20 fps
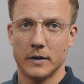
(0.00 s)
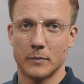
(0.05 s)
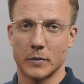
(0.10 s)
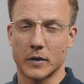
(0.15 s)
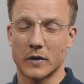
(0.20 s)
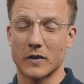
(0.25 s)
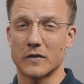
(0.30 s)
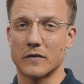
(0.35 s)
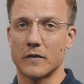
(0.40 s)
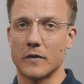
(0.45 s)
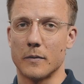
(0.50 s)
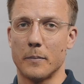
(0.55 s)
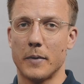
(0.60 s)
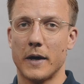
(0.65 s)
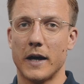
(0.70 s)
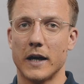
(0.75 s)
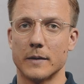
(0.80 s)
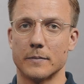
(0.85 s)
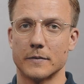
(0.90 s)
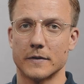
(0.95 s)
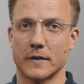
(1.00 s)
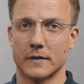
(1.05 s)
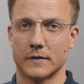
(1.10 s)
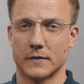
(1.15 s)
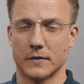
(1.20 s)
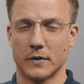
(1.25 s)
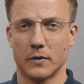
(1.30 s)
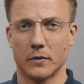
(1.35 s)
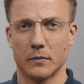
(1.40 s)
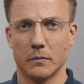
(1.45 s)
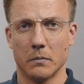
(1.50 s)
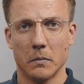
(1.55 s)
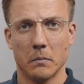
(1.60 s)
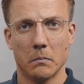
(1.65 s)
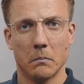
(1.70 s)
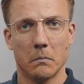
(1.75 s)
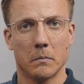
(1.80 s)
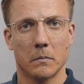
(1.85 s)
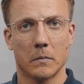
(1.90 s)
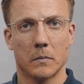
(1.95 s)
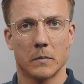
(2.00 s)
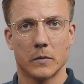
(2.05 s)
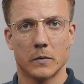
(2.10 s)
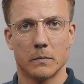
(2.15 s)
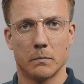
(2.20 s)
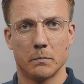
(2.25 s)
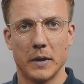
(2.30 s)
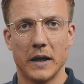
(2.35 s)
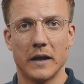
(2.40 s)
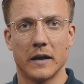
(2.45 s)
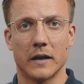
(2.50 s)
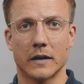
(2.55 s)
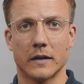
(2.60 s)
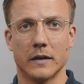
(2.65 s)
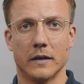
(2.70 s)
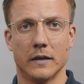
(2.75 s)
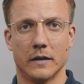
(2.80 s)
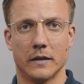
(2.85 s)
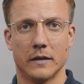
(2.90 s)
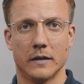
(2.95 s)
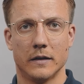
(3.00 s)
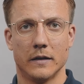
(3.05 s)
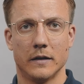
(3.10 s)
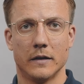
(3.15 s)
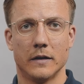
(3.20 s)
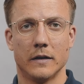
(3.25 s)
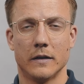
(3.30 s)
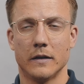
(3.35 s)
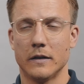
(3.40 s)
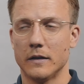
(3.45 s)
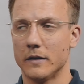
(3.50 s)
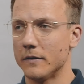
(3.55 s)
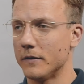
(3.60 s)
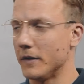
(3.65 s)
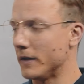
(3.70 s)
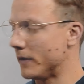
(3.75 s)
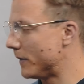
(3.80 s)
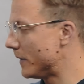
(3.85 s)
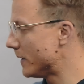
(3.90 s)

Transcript: because the pipes are so big that